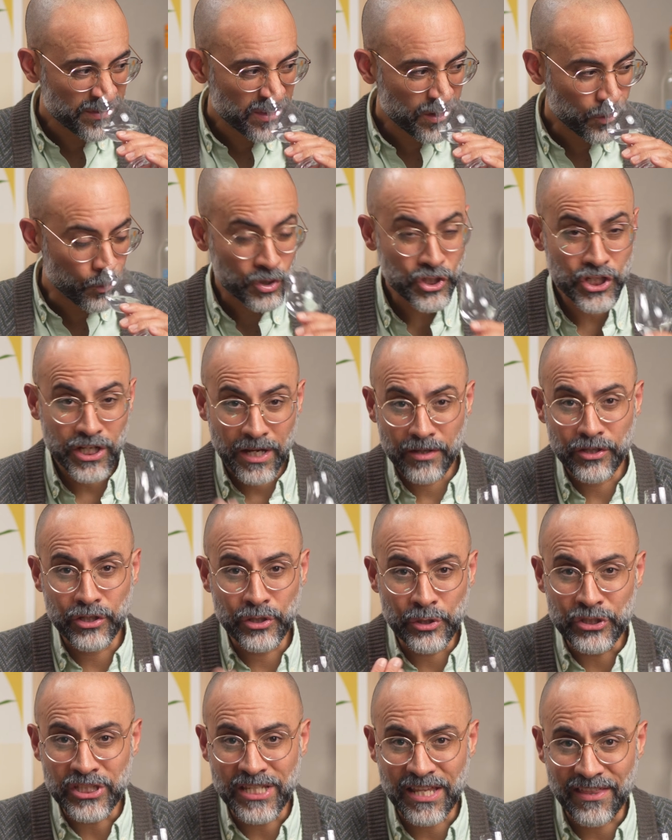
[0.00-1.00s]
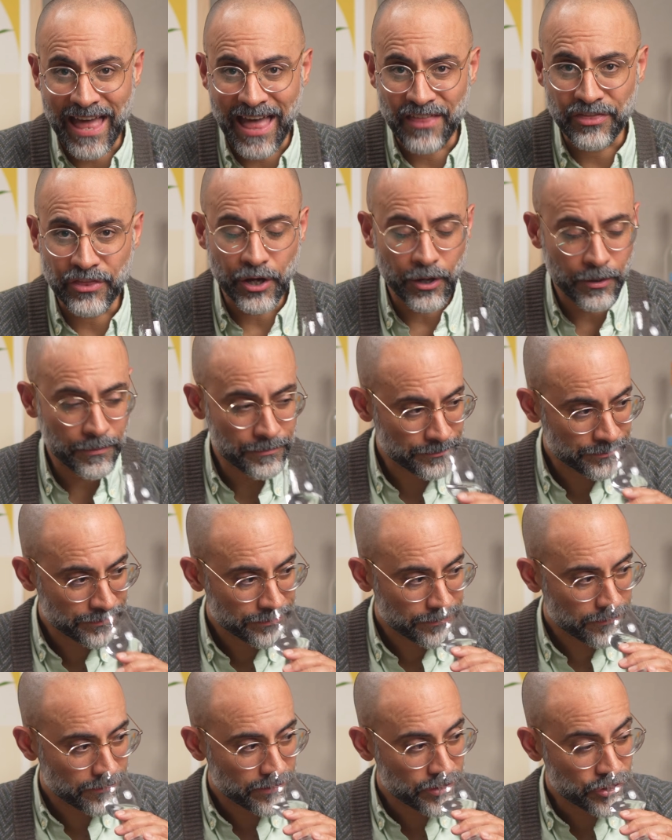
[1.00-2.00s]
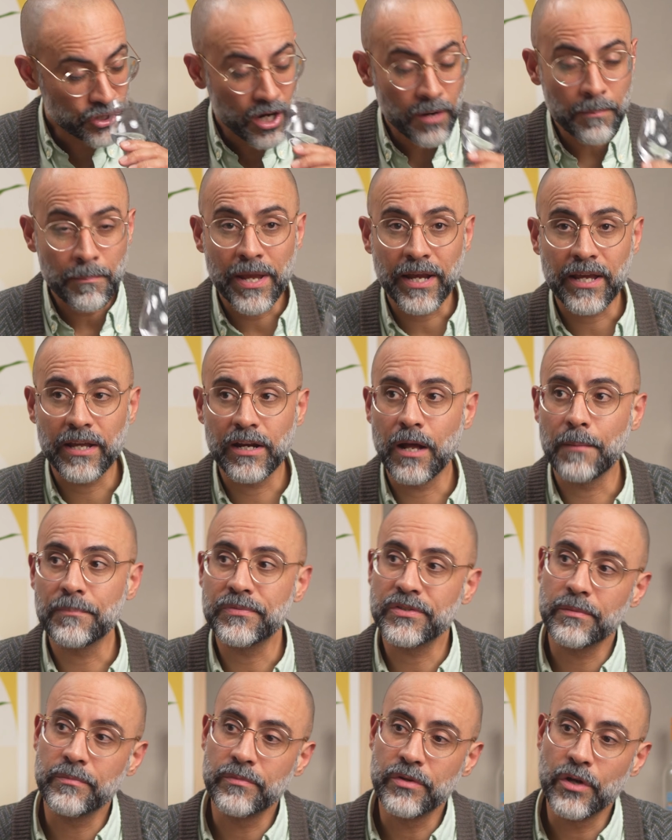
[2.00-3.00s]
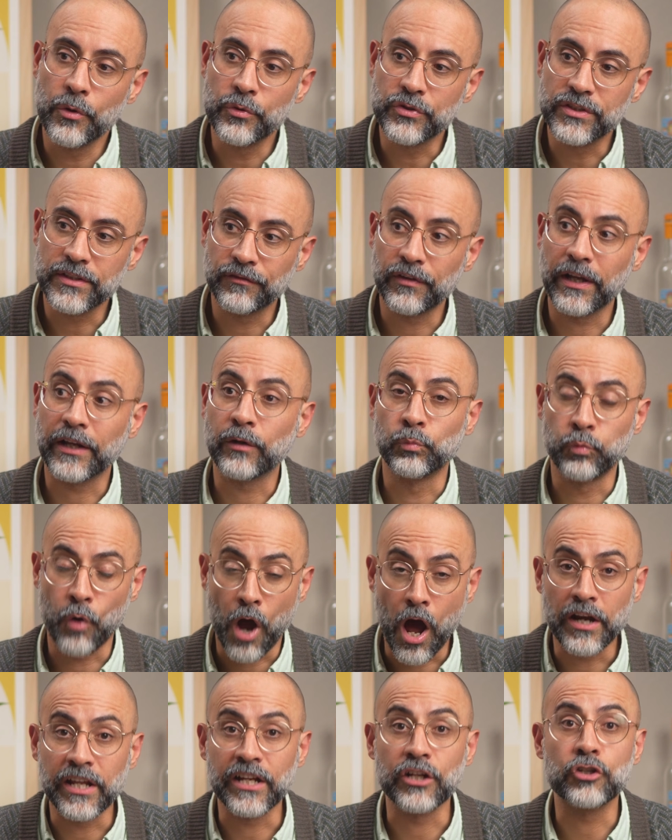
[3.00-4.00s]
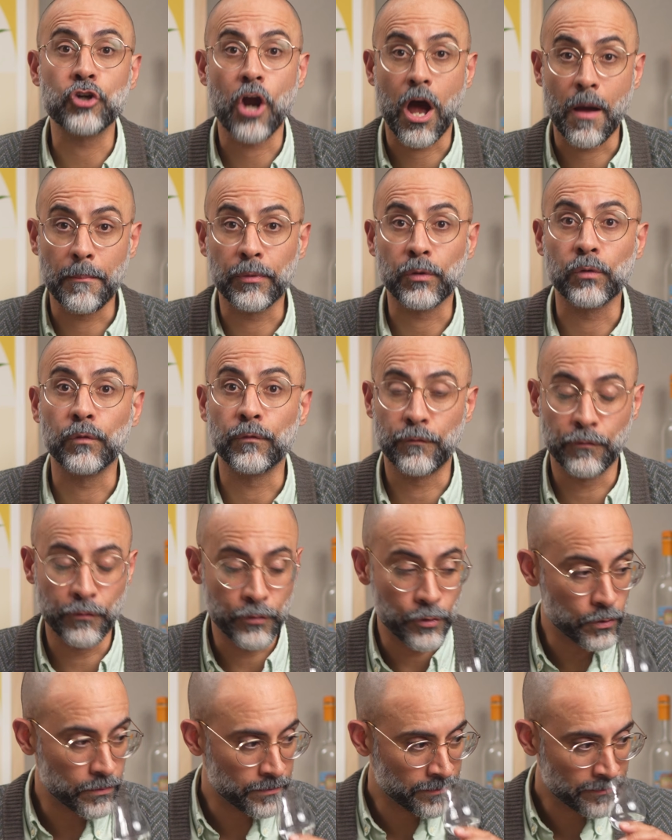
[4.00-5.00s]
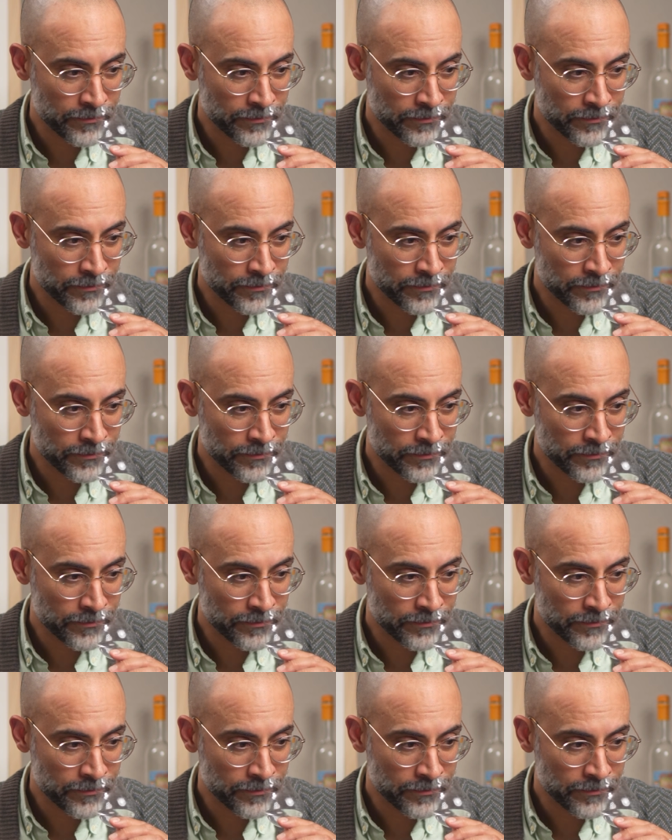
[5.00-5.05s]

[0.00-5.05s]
once you get used to that though, you start picking up some notes of like rotting tropical fruit.